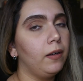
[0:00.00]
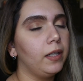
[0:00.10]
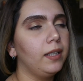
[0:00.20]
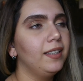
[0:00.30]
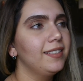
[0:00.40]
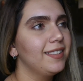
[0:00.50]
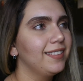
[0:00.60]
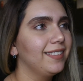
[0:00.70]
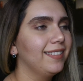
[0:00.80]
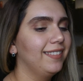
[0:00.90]
honest.
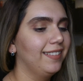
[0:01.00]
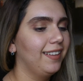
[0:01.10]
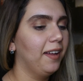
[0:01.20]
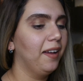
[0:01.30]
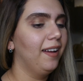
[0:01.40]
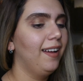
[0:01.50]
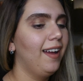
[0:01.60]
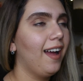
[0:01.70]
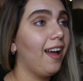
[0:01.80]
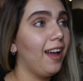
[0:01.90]

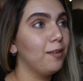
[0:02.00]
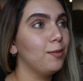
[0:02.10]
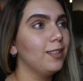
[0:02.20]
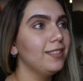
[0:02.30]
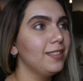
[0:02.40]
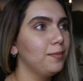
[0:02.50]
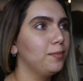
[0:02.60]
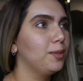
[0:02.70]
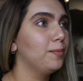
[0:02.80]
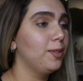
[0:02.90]
I want some
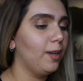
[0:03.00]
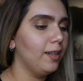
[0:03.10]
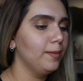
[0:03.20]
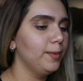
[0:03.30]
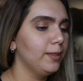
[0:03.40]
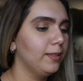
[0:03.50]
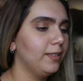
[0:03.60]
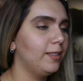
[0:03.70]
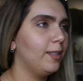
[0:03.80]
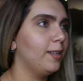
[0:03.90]
boob jobs.
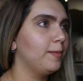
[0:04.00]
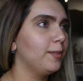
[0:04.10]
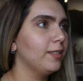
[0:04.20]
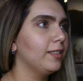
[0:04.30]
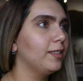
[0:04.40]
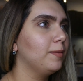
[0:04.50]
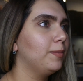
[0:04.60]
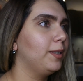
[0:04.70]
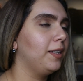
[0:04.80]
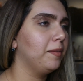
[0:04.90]
So I'm just going to
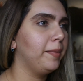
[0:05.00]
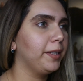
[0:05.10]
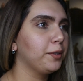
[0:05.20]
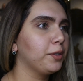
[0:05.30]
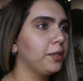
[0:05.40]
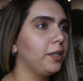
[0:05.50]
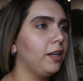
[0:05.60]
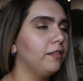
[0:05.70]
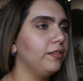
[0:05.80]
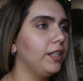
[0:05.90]
put a picture
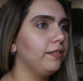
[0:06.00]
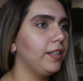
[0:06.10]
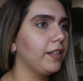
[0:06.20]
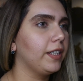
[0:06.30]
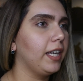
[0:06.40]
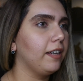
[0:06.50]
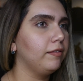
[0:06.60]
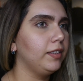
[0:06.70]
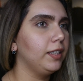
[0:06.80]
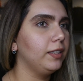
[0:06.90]
of a very hefty